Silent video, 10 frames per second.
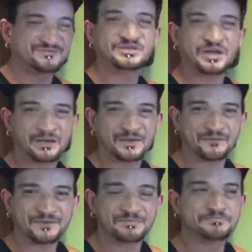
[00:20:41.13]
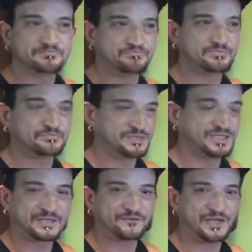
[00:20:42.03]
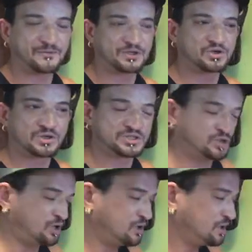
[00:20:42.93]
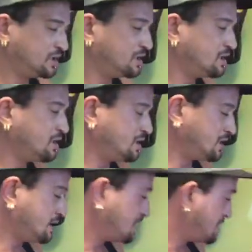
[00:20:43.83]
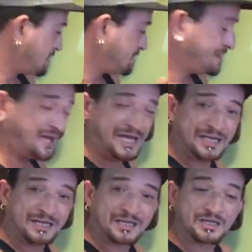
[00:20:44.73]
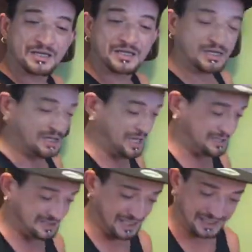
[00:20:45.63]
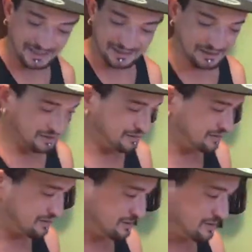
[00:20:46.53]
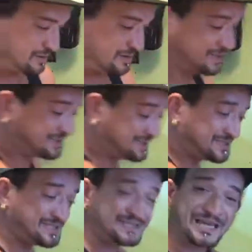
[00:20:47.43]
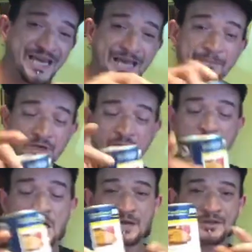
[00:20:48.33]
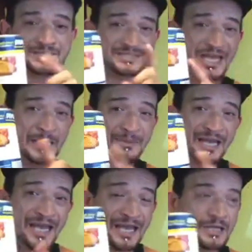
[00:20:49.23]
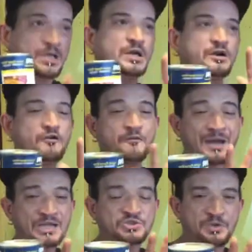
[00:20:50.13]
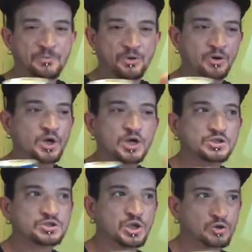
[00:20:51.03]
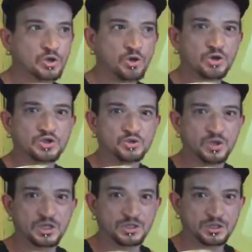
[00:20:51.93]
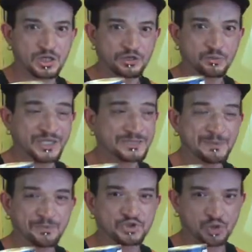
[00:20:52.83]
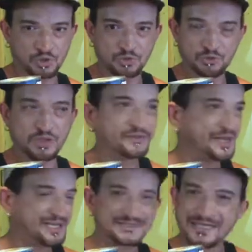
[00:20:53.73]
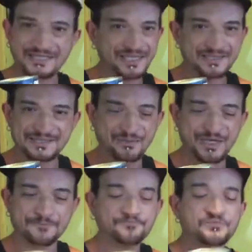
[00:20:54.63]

you know what I mean? Gets the flavor, cooks and all. Then I take the same can. Remind you people, don't go and do it the other ways that people show you. That is not the easy way.